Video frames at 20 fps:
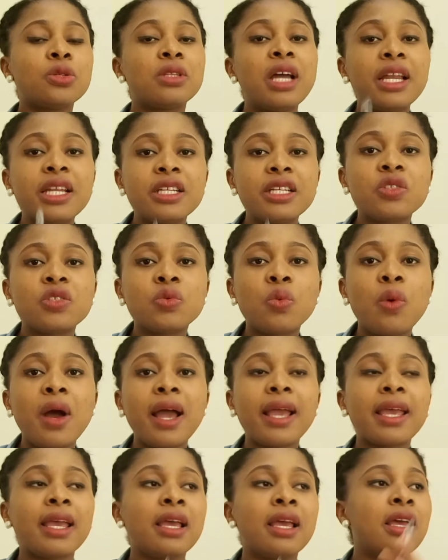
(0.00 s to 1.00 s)
that is
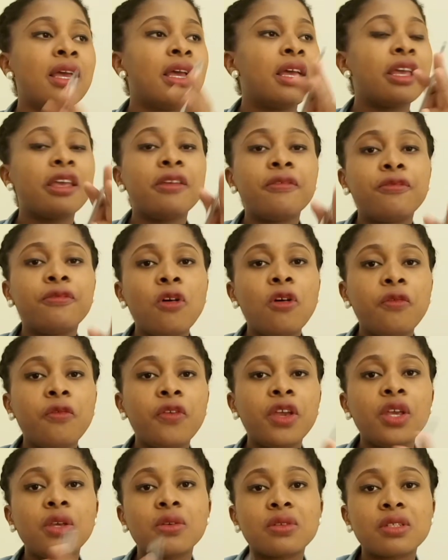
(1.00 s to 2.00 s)
why
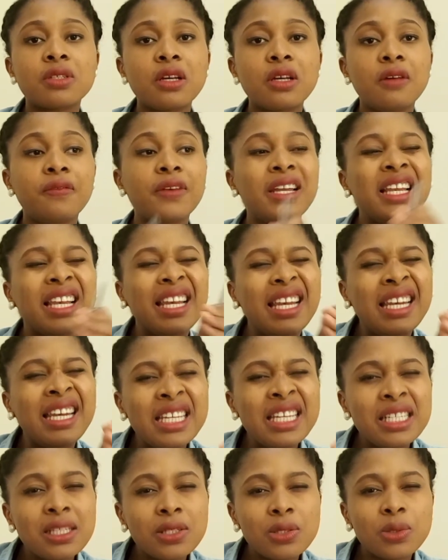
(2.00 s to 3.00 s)
involving yourself in
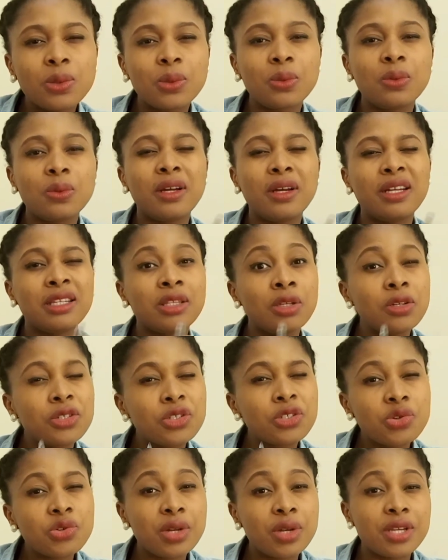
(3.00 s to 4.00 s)
little and not
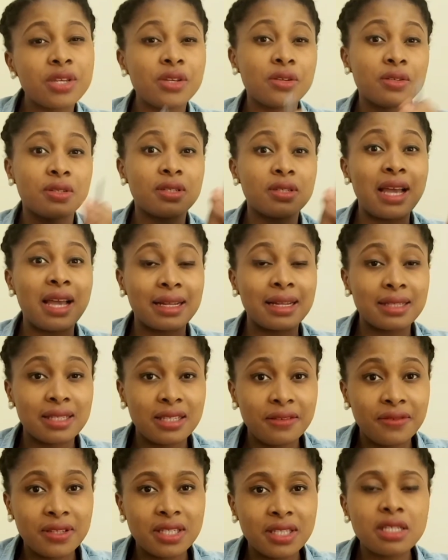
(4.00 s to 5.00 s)
strenuous
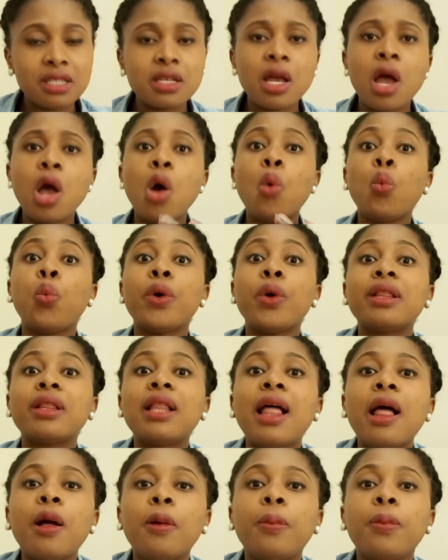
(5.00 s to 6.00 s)
activities will
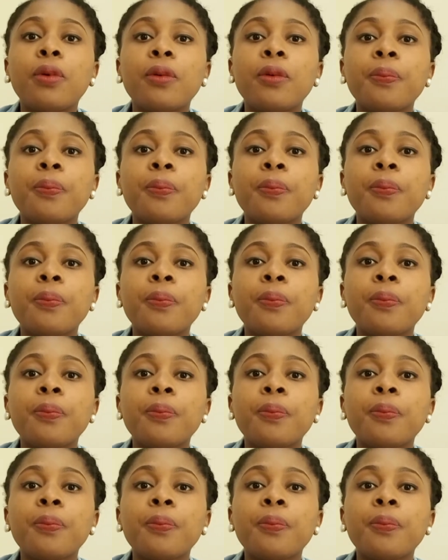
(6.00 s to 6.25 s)
help.